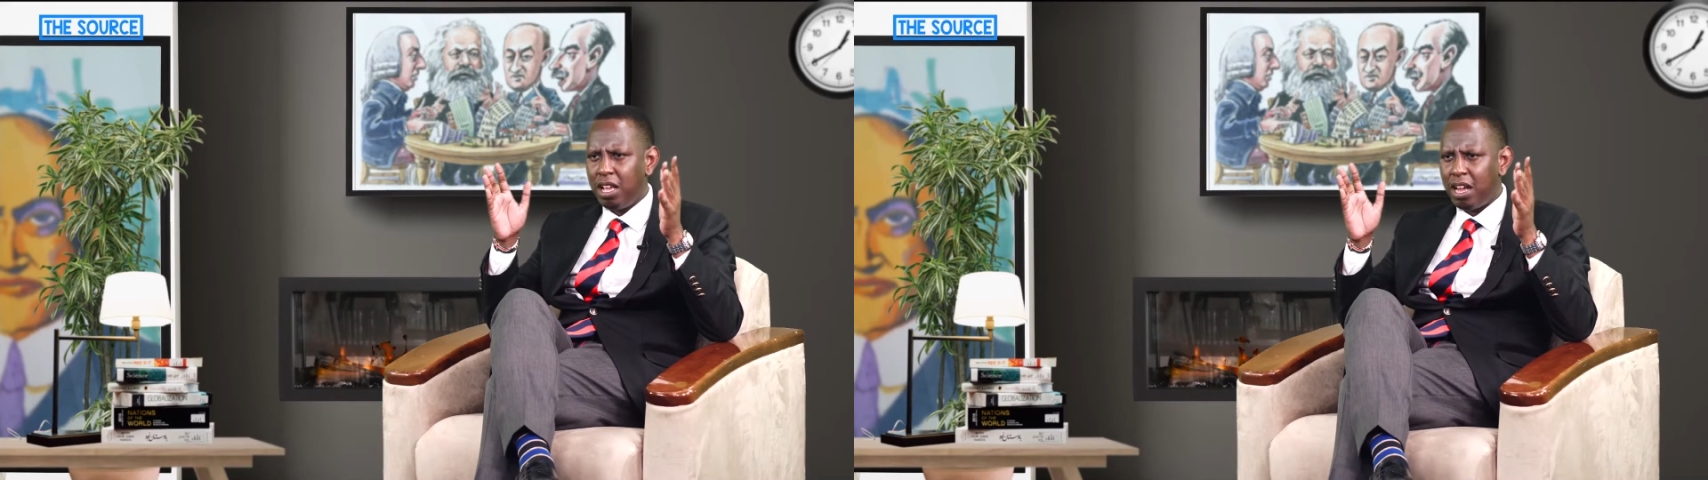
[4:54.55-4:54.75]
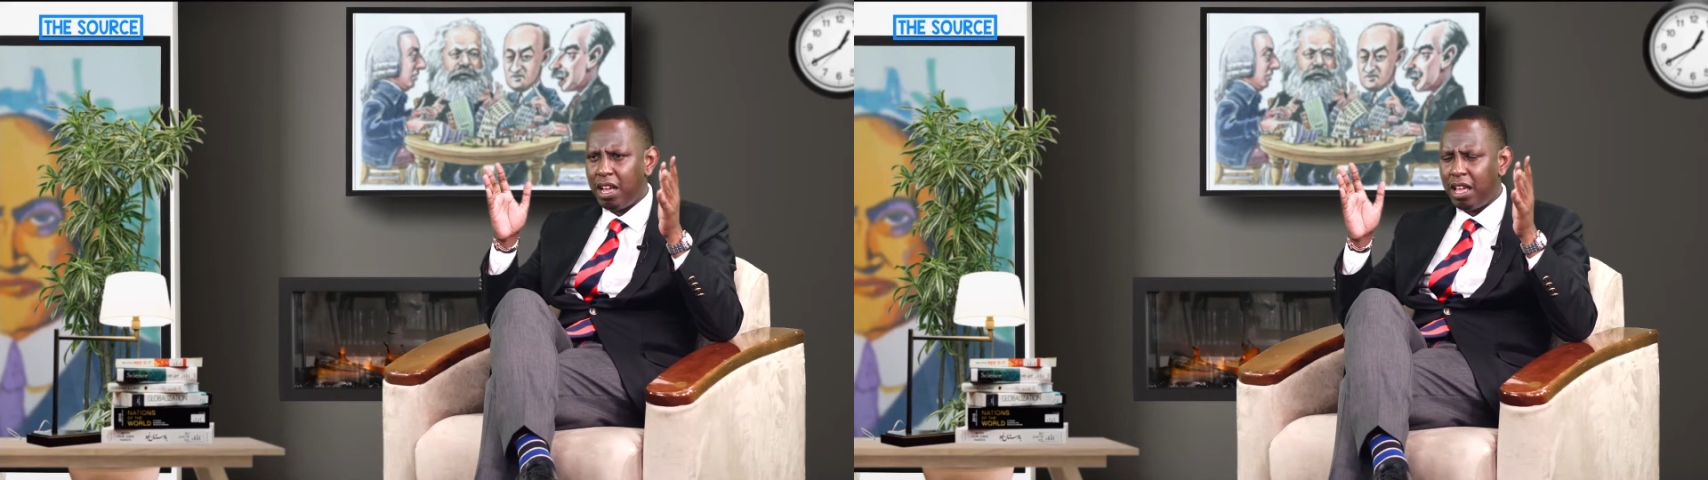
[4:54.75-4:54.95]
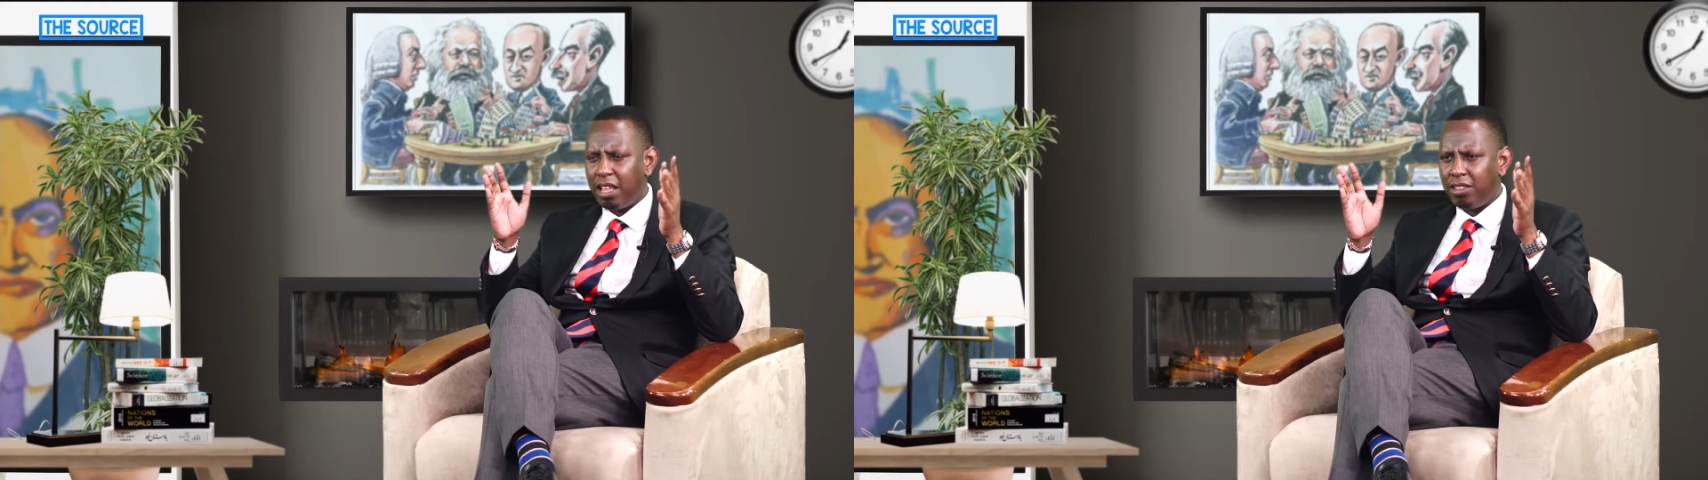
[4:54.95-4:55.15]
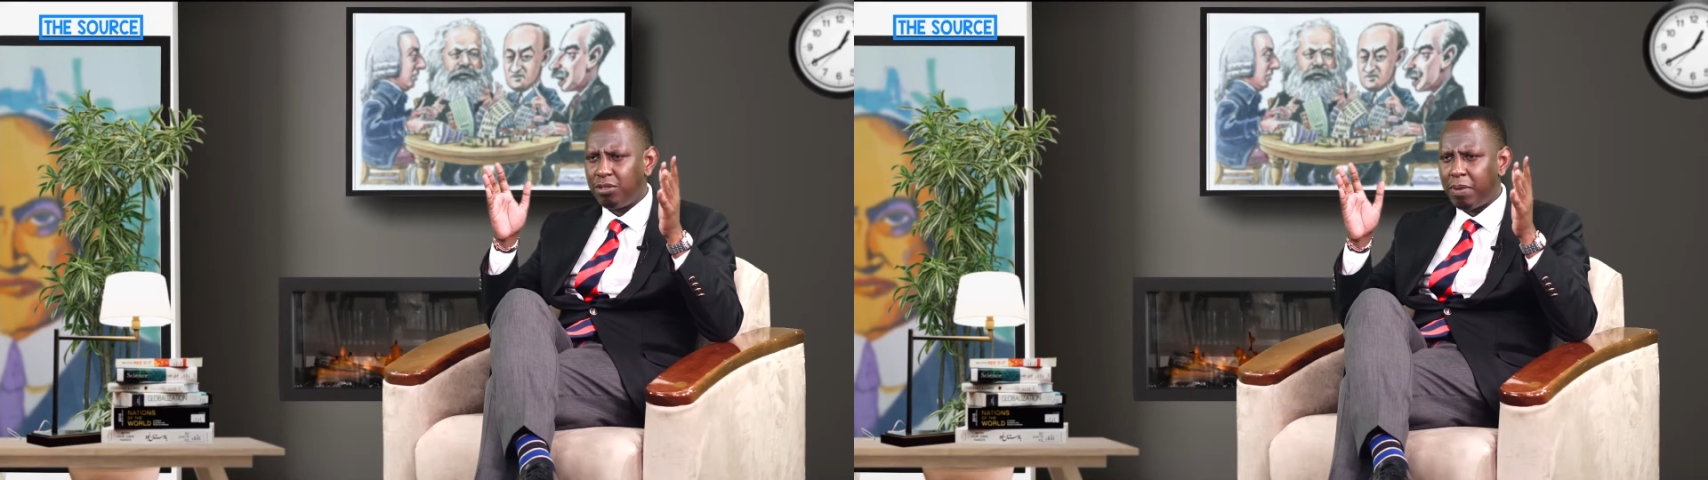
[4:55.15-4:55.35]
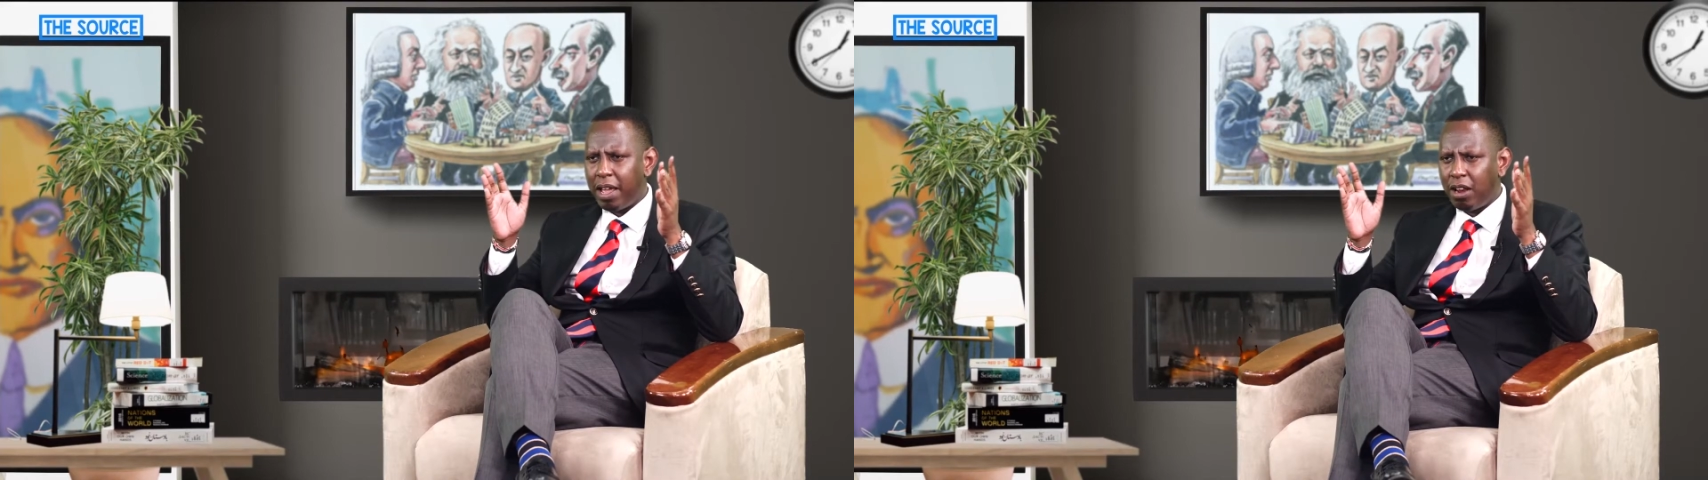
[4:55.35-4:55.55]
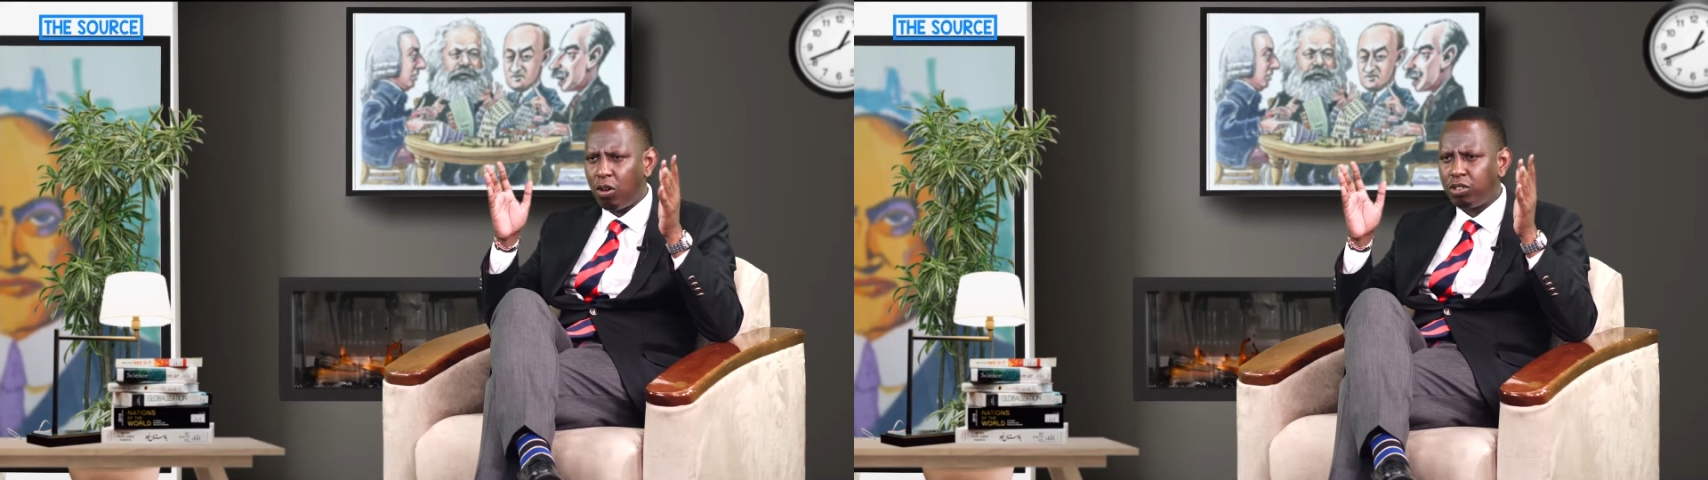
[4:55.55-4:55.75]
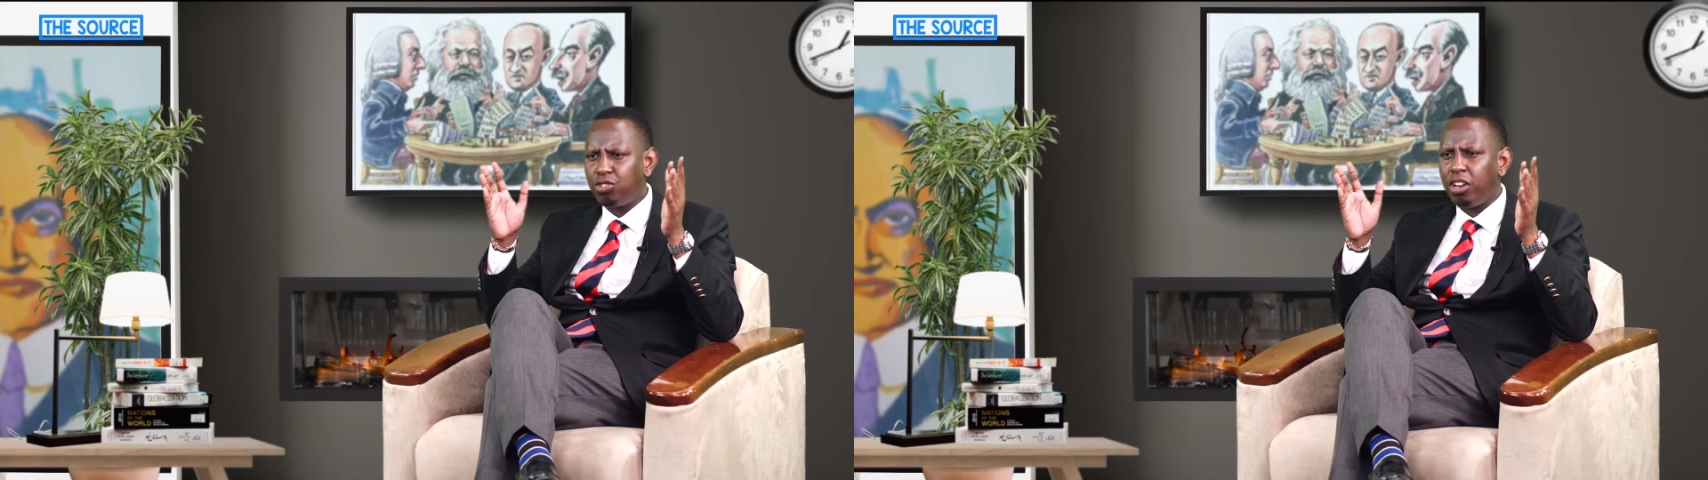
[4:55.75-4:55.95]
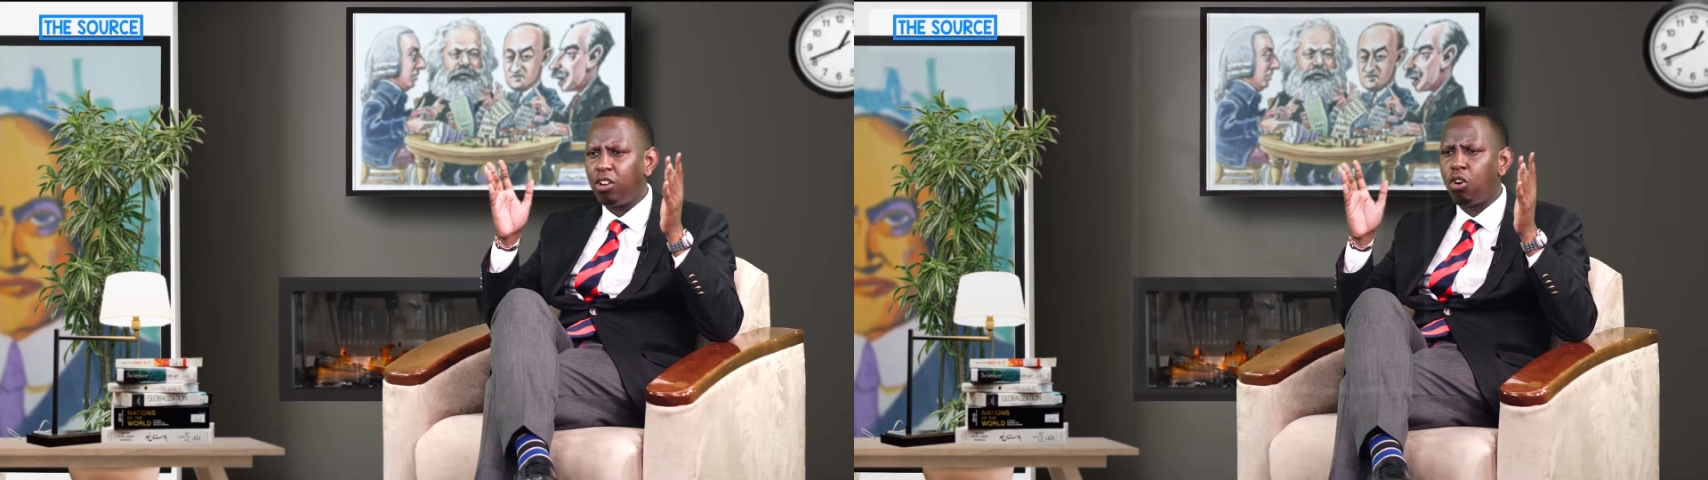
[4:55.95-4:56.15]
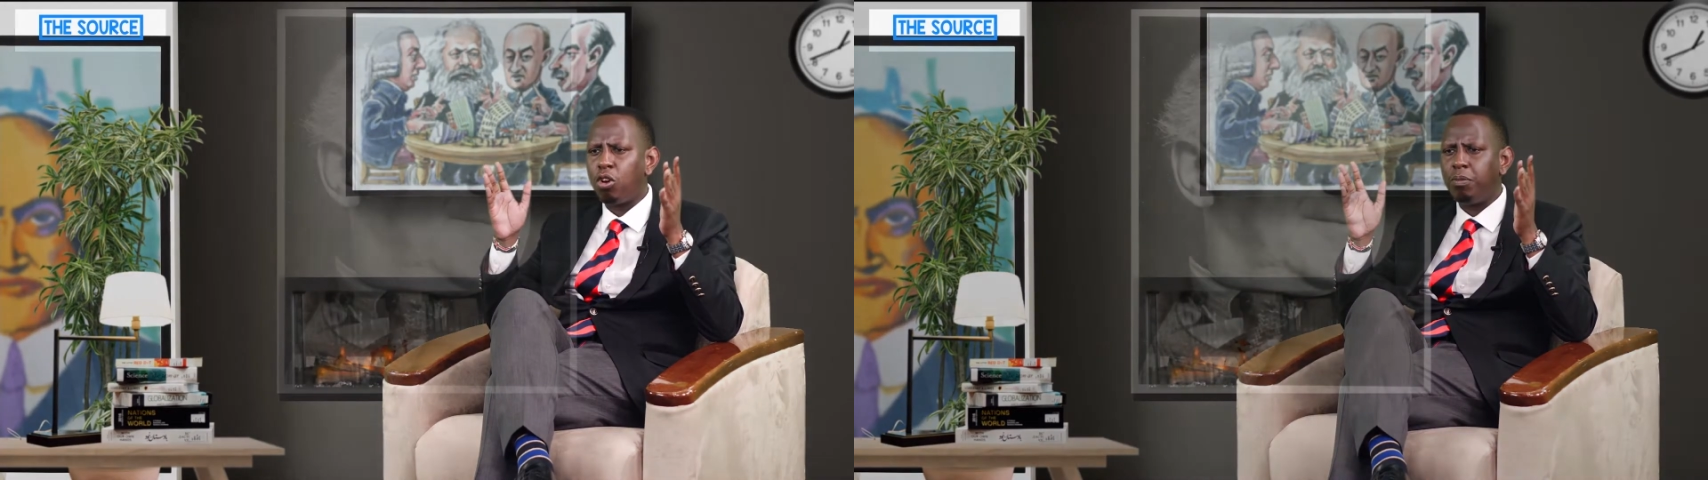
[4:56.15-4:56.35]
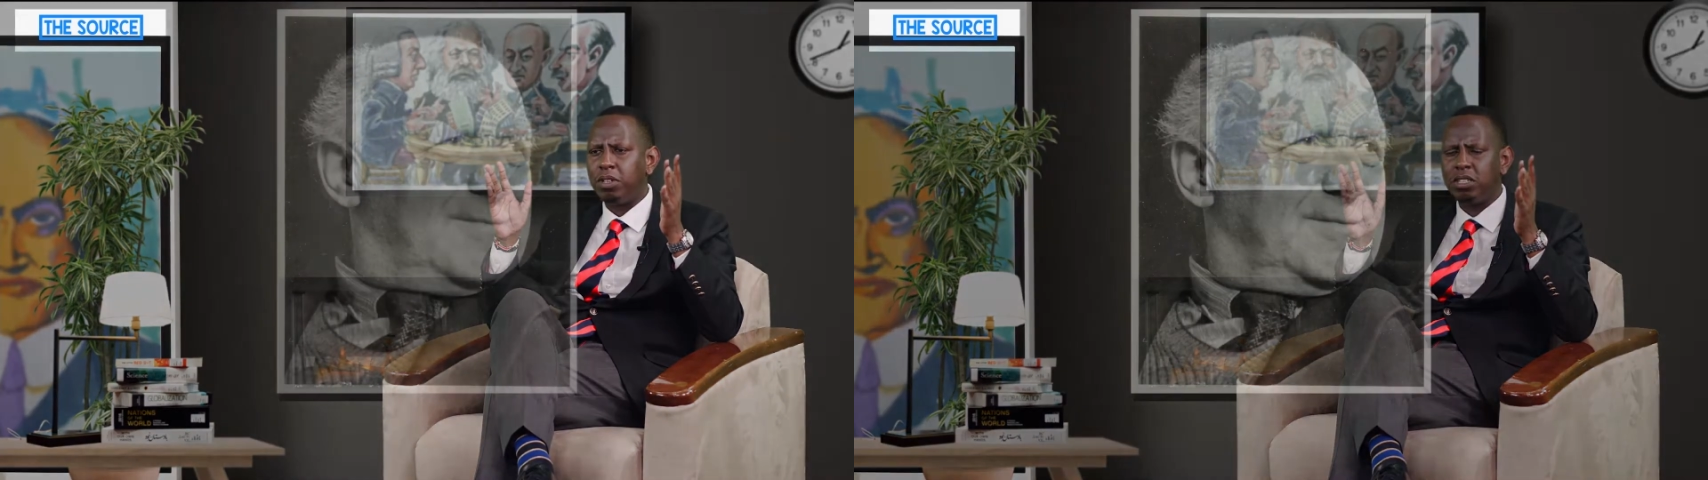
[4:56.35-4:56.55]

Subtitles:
And this by an Austrian economist.